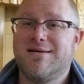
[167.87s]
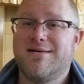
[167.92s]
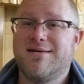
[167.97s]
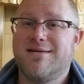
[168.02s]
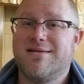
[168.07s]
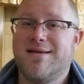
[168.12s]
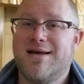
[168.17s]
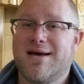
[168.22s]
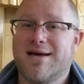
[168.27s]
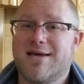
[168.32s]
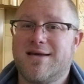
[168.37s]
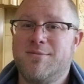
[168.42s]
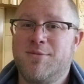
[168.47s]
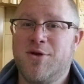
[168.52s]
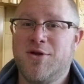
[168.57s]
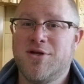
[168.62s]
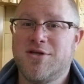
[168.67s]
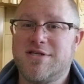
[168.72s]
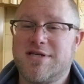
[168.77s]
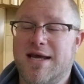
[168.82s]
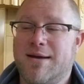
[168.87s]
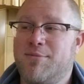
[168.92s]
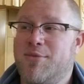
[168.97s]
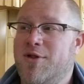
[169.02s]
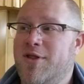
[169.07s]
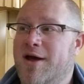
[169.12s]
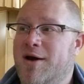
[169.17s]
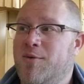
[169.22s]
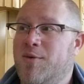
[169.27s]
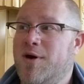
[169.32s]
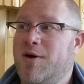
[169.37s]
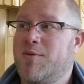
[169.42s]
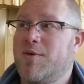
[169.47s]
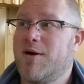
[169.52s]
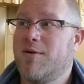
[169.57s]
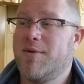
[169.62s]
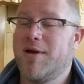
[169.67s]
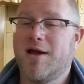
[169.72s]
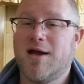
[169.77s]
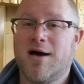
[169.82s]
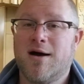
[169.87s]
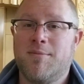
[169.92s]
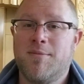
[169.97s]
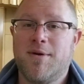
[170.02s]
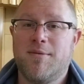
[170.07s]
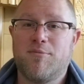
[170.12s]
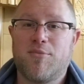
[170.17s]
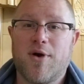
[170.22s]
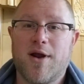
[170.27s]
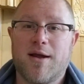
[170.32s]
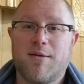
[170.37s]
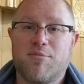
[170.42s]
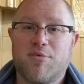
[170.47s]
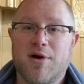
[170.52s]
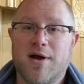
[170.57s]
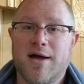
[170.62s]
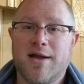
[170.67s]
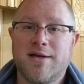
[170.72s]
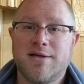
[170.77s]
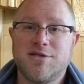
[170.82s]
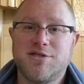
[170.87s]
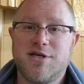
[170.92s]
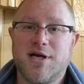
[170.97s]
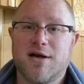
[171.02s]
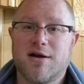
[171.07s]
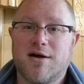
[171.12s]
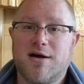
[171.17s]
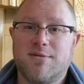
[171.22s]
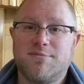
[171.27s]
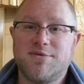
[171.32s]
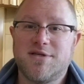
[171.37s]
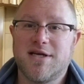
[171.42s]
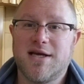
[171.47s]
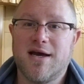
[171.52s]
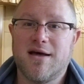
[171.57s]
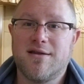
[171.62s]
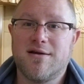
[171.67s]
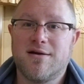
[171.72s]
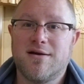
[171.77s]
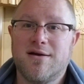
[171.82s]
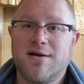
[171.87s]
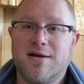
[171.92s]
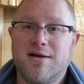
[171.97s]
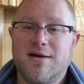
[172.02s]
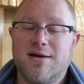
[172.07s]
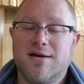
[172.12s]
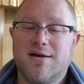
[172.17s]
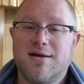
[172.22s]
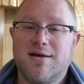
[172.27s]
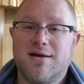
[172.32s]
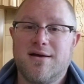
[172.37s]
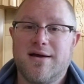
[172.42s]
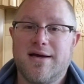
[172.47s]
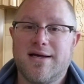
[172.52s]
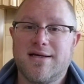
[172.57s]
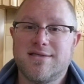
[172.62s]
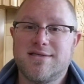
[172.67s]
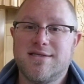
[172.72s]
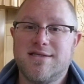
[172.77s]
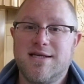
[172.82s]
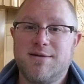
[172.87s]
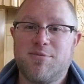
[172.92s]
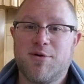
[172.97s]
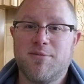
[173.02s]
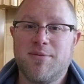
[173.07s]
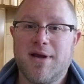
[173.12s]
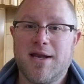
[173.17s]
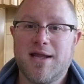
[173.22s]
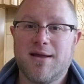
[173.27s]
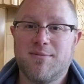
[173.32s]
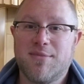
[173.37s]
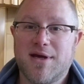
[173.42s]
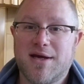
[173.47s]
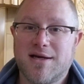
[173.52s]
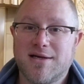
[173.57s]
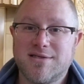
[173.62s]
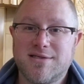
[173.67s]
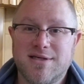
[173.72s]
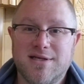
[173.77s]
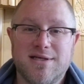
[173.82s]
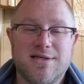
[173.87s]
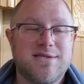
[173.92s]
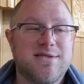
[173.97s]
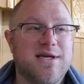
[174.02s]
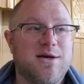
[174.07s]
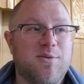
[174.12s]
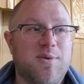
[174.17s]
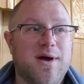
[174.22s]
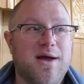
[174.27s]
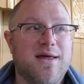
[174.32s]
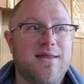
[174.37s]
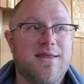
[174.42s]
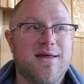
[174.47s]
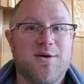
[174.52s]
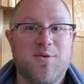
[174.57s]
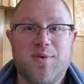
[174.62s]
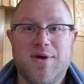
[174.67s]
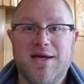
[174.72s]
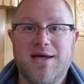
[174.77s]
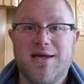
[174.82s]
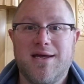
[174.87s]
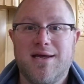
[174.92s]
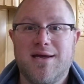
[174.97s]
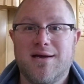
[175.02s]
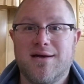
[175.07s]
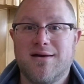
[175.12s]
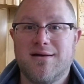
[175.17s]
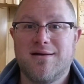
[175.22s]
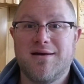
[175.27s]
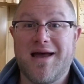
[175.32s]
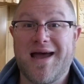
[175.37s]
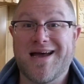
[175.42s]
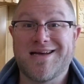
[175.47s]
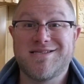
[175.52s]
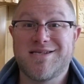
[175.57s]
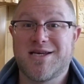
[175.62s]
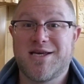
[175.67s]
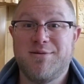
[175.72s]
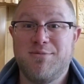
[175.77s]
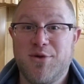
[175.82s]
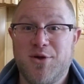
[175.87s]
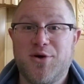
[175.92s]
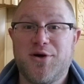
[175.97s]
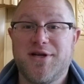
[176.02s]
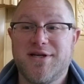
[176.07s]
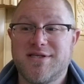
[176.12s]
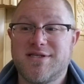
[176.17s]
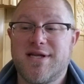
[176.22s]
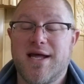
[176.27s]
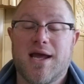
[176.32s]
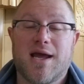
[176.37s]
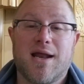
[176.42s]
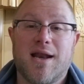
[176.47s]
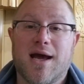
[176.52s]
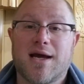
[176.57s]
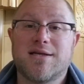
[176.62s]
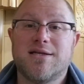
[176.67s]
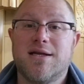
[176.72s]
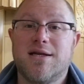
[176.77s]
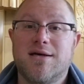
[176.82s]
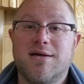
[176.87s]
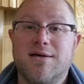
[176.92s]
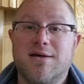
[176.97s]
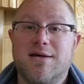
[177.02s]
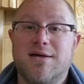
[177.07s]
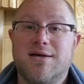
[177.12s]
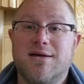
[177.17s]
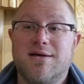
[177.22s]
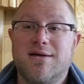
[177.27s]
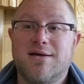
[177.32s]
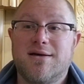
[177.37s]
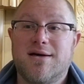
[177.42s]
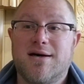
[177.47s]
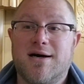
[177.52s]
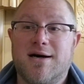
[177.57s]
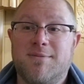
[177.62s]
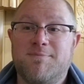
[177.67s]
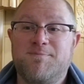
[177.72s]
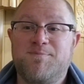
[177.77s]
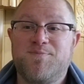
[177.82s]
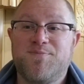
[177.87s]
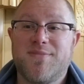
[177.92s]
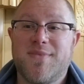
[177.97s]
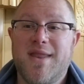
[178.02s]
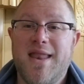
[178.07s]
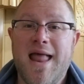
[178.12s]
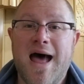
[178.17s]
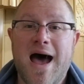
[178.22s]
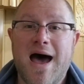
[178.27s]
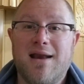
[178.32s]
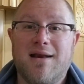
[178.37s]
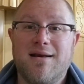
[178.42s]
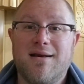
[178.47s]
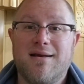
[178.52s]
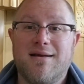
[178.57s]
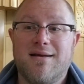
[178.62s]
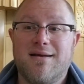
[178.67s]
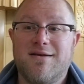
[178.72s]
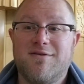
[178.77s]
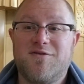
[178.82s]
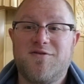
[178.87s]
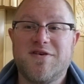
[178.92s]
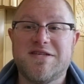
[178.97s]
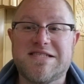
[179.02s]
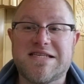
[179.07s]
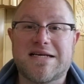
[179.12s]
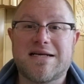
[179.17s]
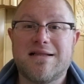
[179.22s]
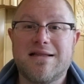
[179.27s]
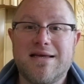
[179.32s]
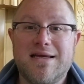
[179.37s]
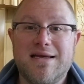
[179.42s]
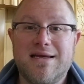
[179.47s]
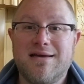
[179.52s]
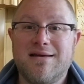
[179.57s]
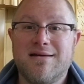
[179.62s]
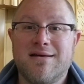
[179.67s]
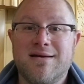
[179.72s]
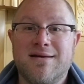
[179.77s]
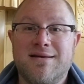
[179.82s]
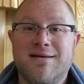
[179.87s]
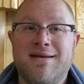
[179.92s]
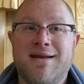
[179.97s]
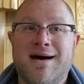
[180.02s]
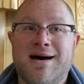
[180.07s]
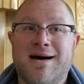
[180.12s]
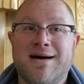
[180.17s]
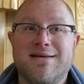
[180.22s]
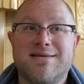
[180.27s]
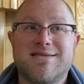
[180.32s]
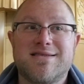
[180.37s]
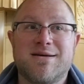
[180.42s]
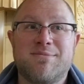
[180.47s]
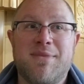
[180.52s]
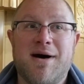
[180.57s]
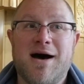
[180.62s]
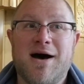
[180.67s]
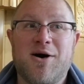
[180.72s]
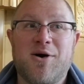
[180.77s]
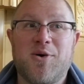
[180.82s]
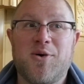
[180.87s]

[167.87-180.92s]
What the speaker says: that communion table, that one where we come and break bread and share a cup together, has a deeper meaning because it is a way that we, as a community, stay connected. Not physically, not somehow